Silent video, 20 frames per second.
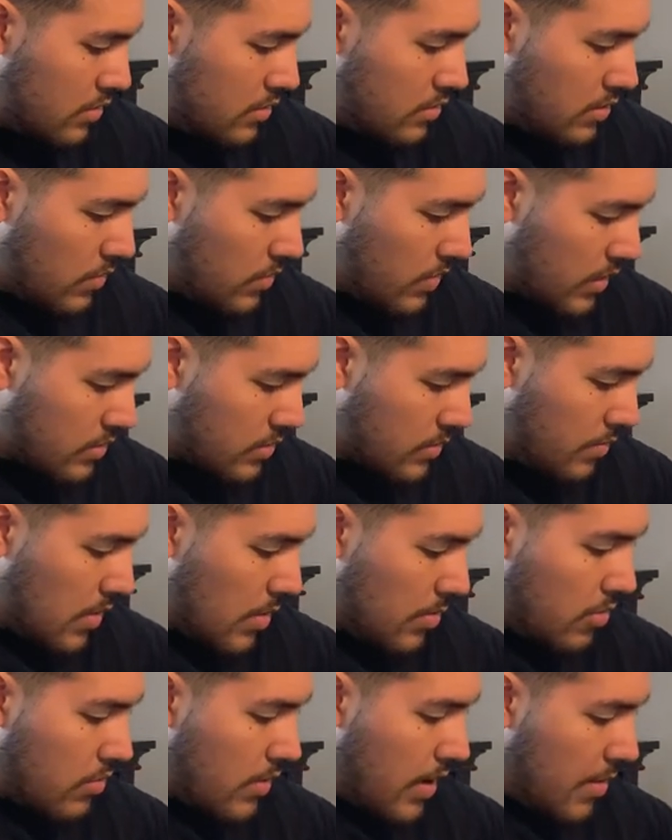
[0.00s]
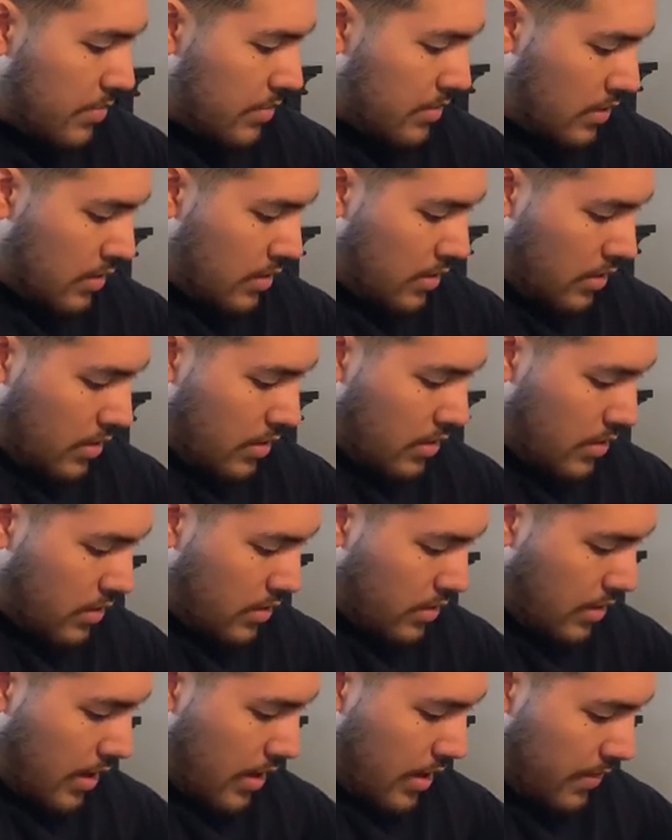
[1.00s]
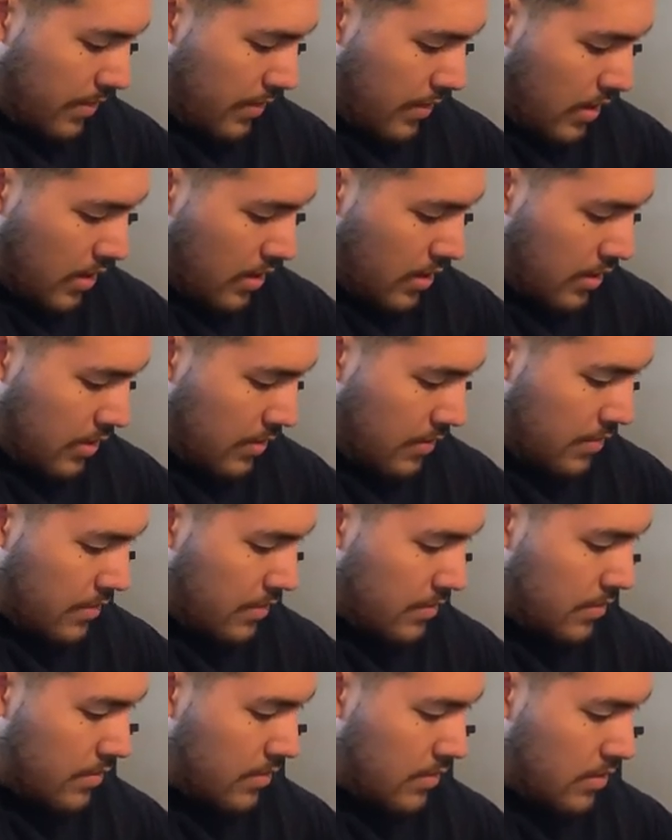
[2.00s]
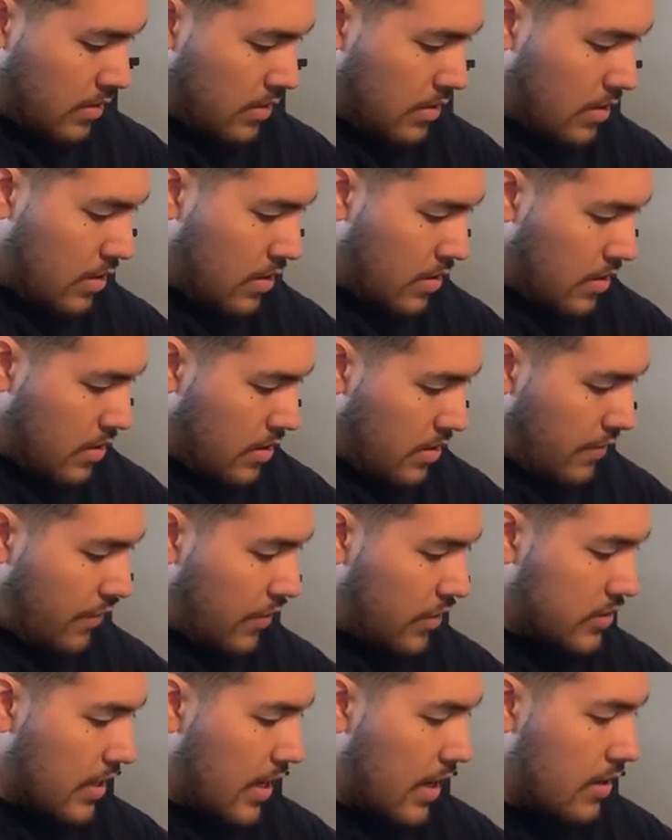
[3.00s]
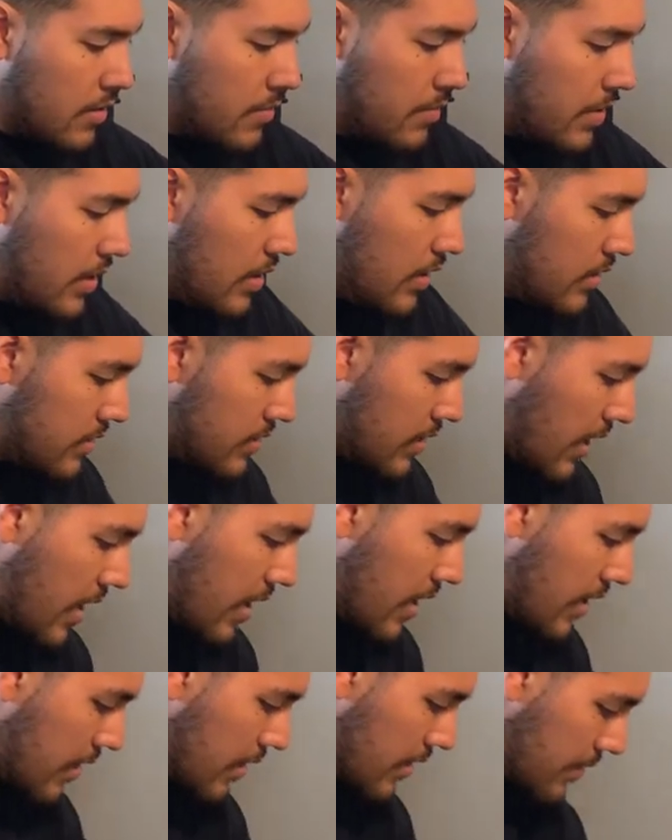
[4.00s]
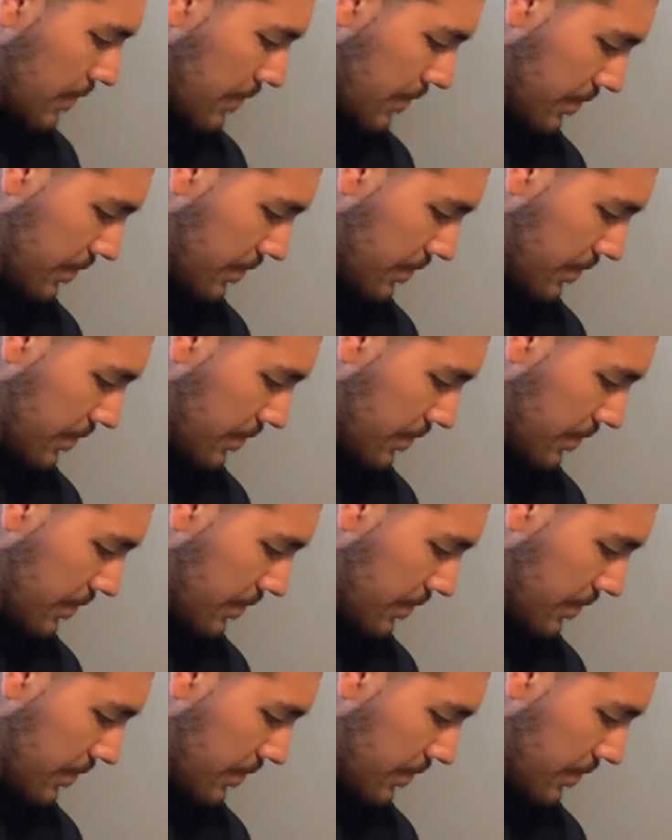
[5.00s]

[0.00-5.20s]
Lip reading: So we got some bubble wrap in here, and then the first item is a